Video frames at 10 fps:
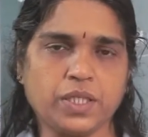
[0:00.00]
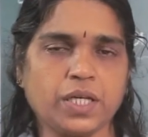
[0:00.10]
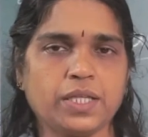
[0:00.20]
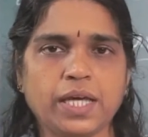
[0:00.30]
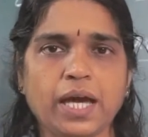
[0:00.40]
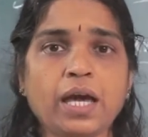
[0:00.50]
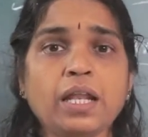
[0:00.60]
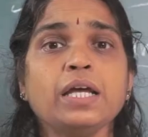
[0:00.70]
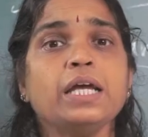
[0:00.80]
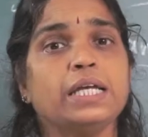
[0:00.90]
They
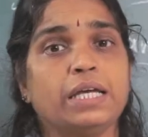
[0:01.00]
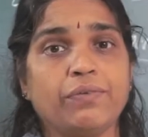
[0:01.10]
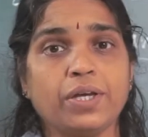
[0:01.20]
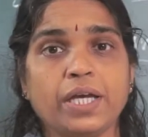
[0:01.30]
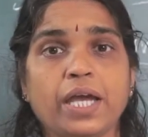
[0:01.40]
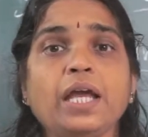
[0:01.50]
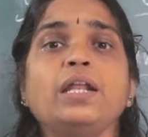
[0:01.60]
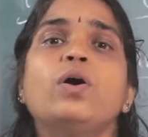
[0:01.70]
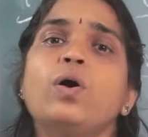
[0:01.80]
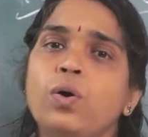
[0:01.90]
are giving an
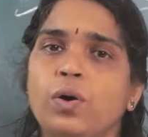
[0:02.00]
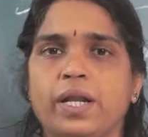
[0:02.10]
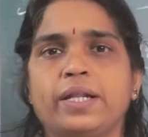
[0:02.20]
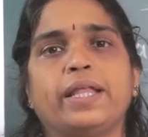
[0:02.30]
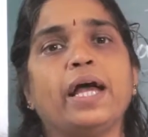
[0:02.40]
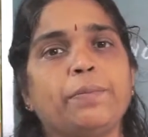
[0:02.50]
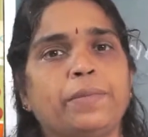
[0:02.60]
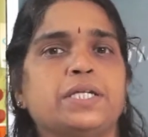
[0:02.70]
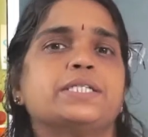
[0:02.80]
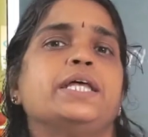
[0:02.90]
order. That
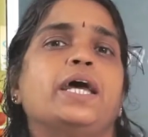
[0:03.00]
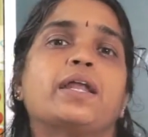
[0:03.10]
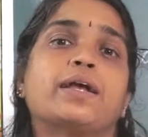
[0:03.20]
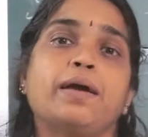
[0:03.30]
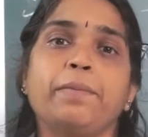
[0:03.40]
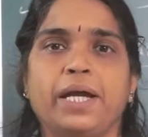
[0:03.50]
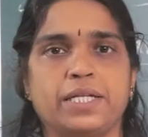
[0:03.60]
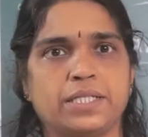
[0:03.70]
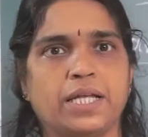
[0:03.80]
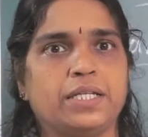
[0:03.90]
means they are
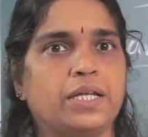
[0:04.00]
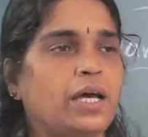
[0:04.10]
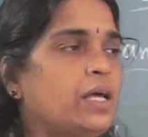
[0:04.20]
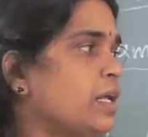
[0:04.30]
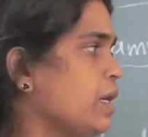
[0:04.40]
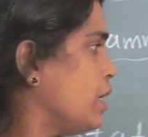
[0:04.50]
commands that are